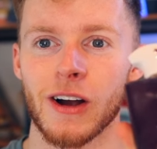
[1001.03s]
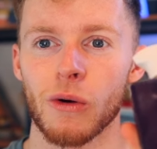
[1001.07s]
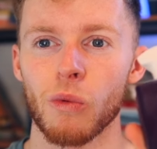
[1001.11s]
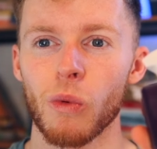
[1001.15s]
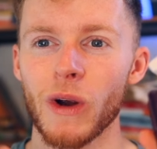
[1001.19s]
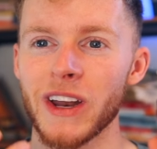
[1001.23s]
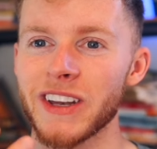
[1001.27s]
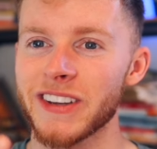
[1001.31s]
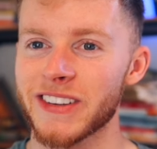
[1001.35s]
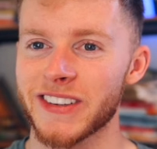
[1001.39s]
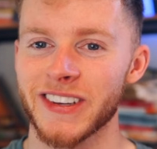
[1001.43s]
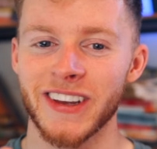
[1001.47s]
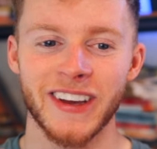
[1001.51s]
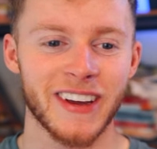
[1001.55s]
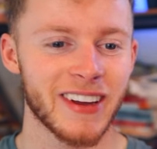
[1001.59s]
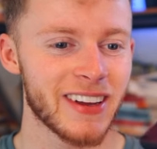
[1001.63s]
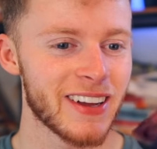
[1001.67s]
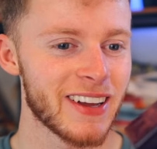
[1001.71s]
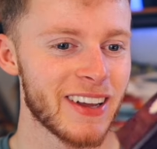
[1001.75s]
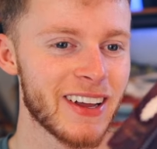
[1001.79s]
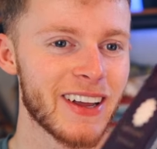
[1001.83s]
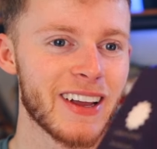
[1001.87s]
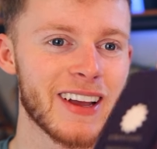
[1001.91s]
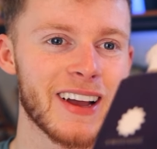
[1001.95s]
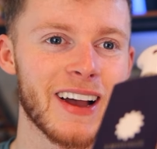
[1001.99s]
winter,
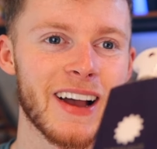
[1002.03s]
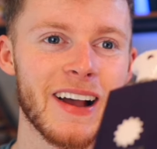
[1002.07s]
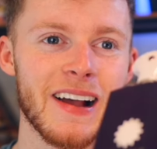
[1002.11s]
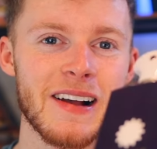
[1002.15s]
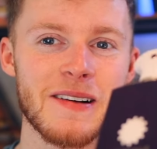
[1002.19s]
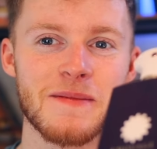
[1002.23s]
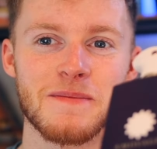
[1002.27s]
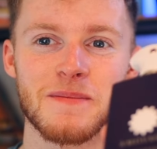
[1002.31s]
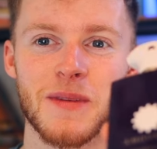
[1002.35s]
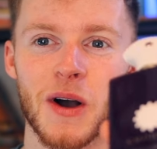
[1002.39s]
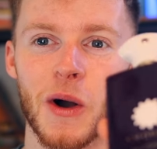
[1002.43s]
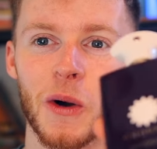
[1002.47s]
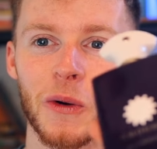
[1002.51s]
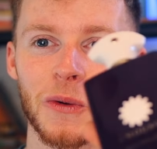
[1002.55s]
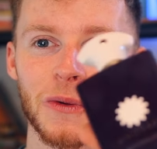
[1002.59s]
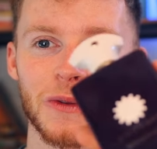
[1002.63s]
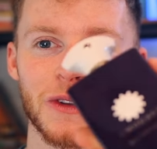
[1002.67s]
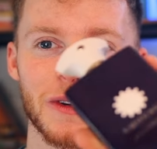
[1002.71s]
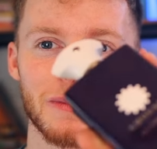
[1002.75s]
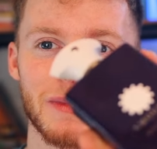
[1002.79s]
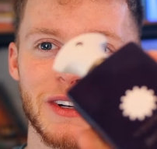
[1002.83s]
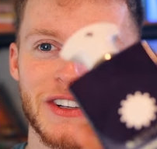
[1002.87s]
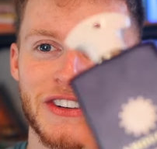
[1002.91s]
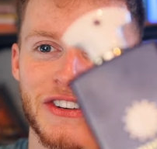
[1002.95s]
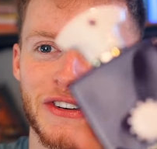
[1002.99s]

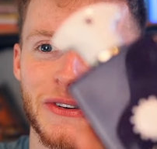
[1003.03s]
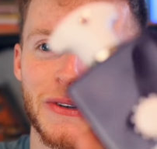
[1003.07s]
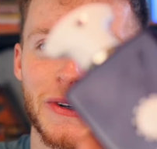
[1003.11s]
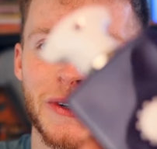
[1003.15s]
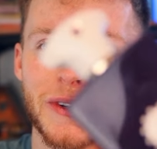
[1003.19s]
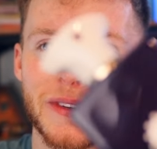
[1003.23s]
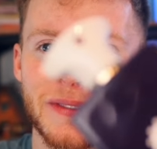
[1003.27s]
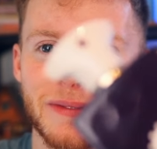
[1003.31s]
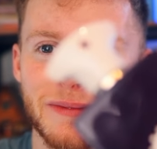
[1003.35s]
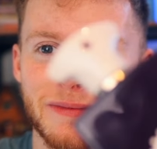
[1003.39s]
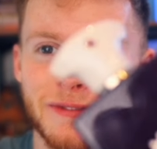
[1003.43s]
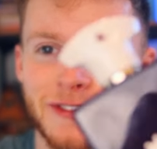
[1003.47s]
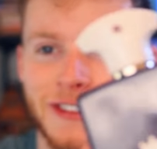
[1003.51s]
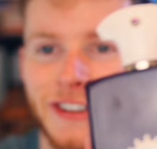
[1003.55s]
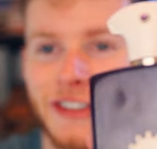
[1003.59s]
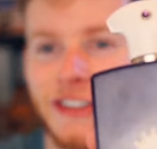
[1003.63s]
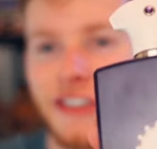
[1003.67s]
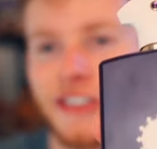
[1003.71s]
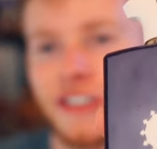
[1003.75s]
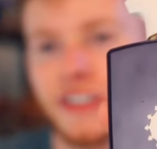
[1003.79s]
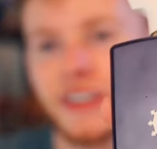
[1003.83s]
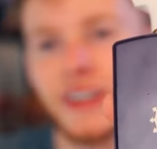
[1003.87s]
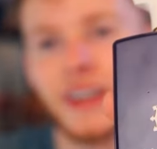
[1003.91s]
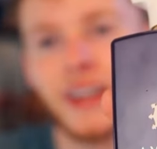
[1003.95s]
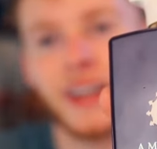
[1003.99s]
older mature
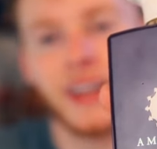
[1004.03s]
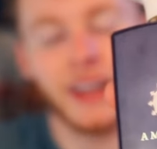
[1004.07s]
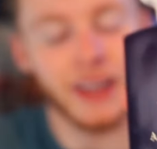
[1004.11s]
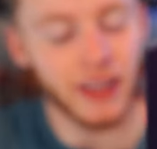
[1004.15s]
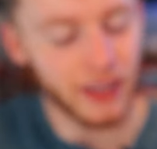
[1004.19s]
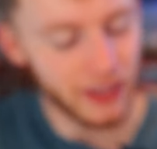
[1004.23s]
version.